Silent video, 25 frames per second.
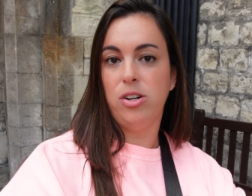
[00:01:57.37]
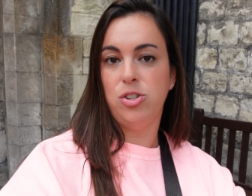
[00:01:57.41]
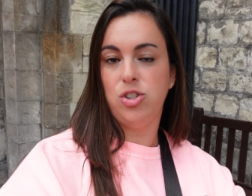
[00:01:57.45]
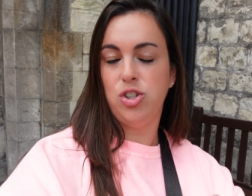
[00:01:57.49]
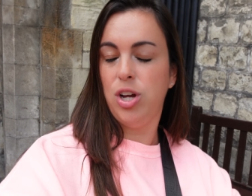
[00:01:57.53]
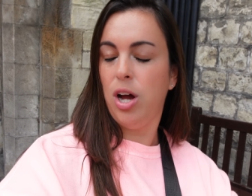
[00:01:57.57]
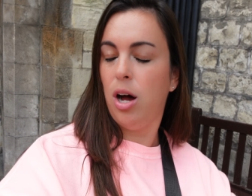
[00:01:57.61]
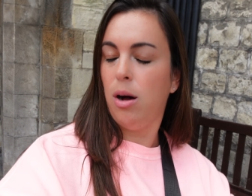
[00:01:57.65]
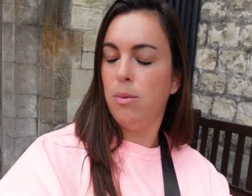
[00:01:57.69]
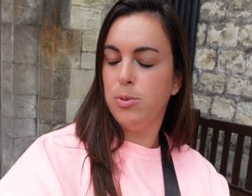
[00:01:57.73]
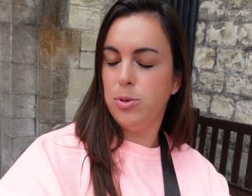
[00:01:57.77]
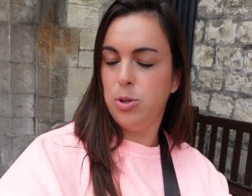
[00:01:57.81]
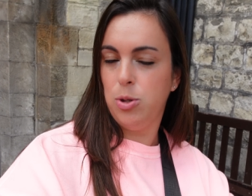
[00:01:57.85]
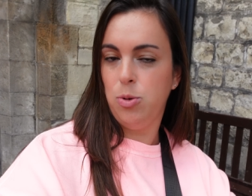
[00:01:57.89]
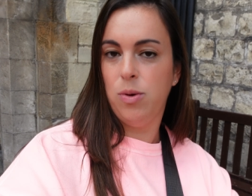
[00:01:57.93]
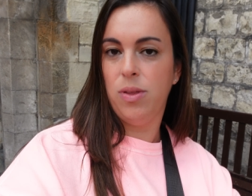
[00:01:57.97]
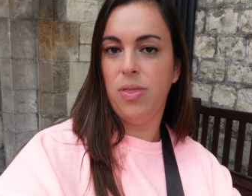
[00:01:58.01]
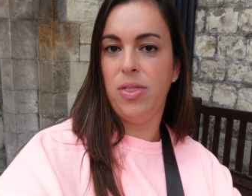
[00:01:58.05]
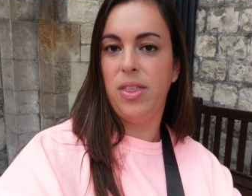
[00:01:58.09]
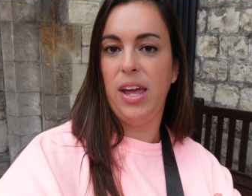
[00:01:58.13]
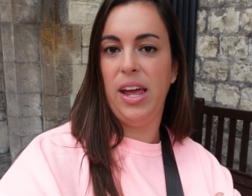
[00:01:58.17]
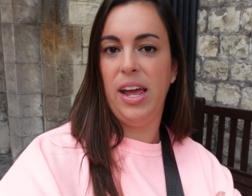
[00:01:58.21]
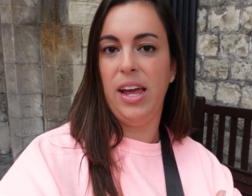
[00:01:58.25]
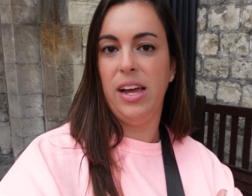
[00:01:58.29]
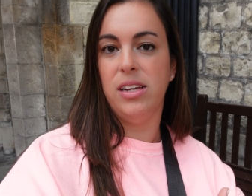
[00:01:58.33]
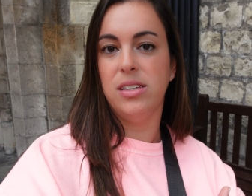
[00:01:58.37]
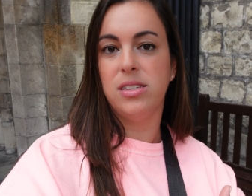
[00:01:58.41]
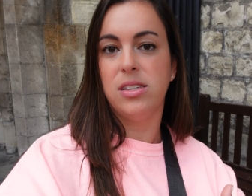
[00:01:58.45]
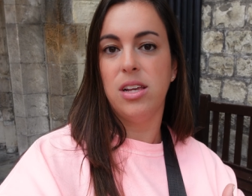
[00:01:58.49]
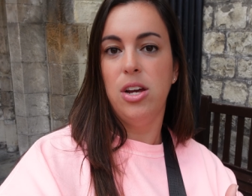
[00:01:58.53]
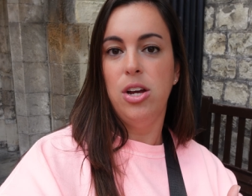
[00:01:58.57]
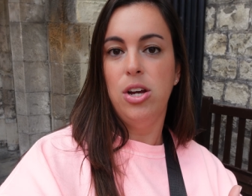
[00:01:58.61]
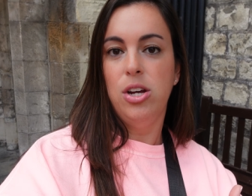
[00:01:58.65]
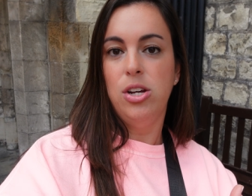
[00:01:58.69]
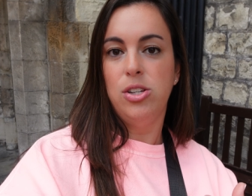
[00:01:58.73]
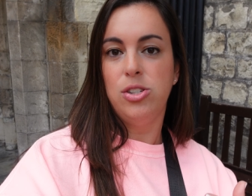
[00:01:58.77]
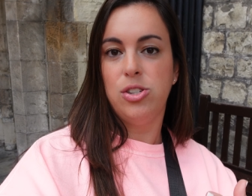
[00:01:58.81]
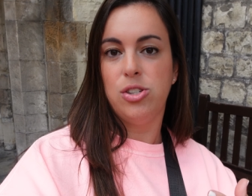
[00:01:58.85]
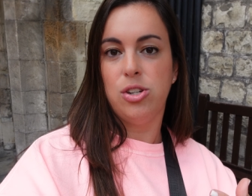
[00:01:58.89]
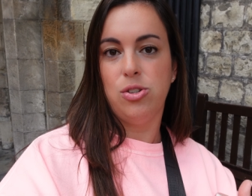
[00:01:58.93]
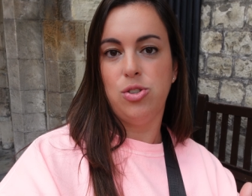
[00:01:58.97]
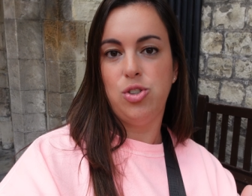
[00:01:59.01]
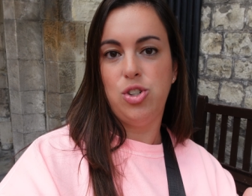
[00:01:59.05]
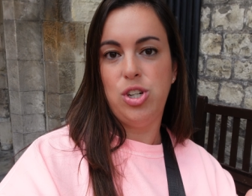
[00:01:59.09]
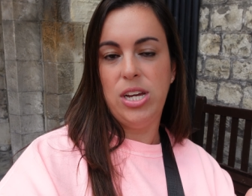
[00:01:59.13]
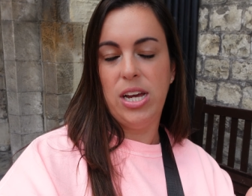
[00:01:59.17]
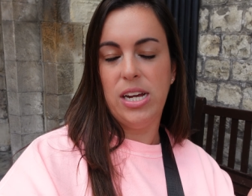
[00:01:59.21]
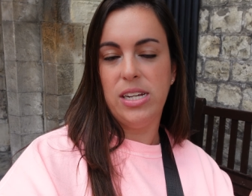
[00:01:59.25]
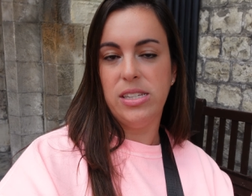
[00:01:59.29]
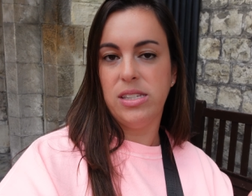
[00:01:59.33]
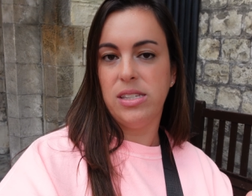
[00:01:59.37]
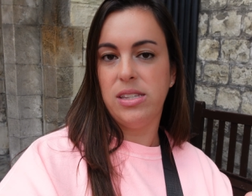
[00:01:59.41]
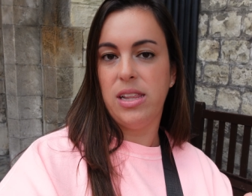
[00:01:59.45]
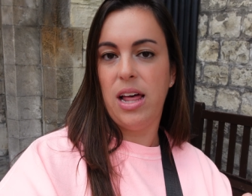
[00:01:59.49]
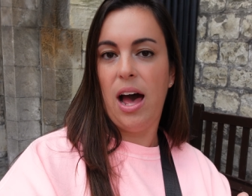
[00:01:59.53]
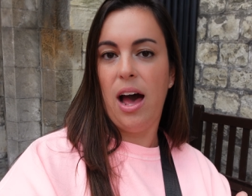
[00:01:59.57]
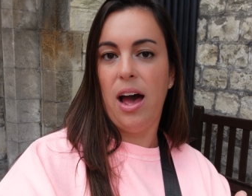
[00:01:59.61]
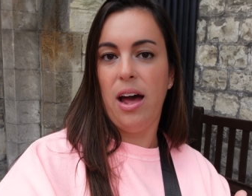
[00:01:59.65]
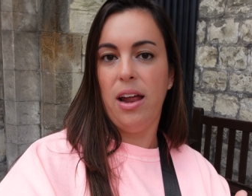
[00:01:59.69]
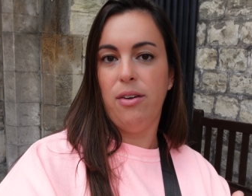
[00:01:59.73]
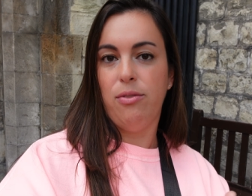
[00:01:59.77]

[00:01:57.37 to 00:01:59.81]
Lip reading: She helps me with things, so she gets that